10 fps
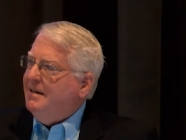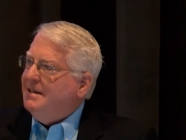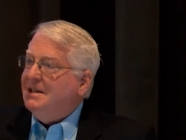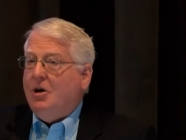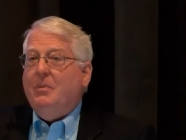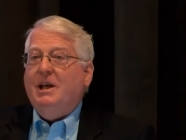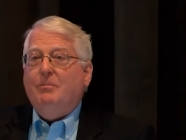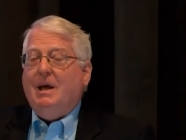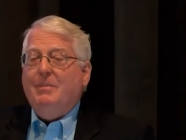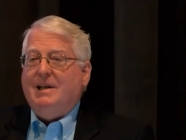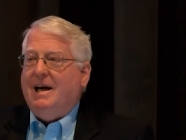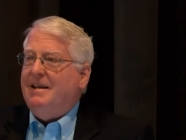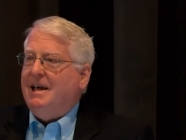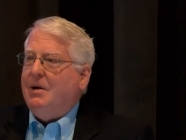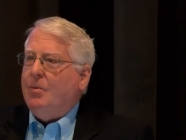so many people, I
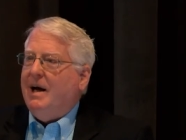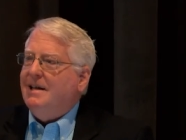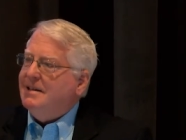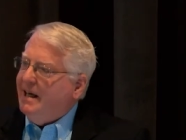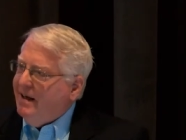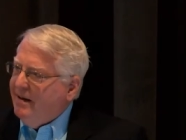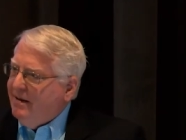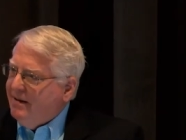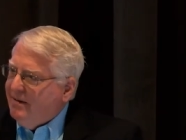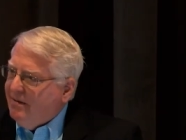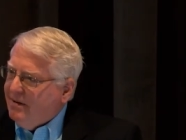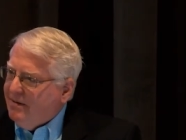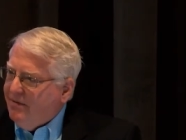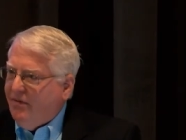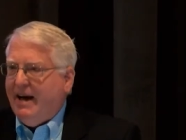think, at Rice, they
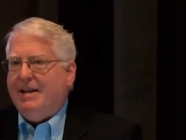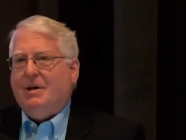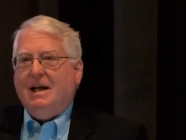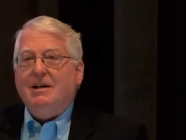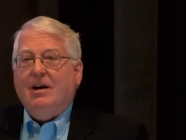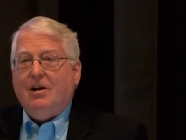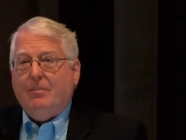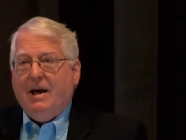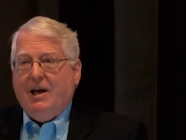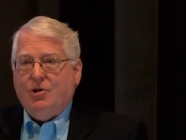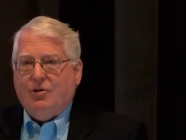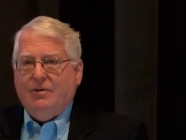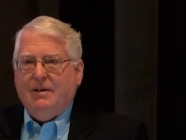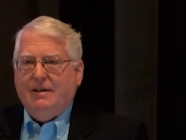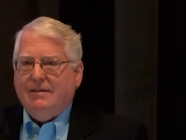find what I call a passion.
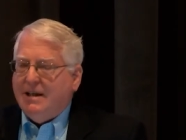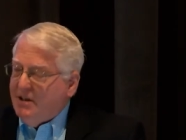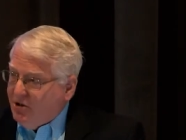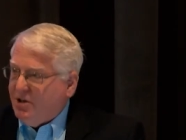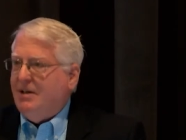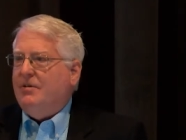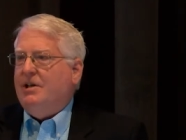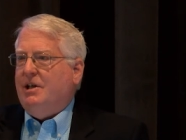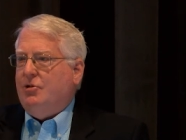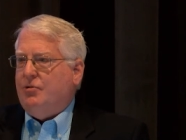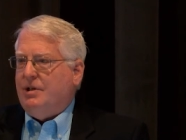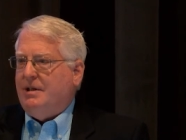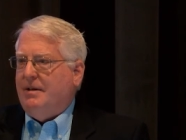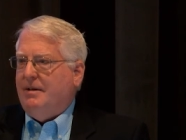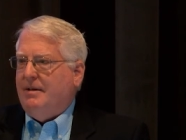They discover an interest.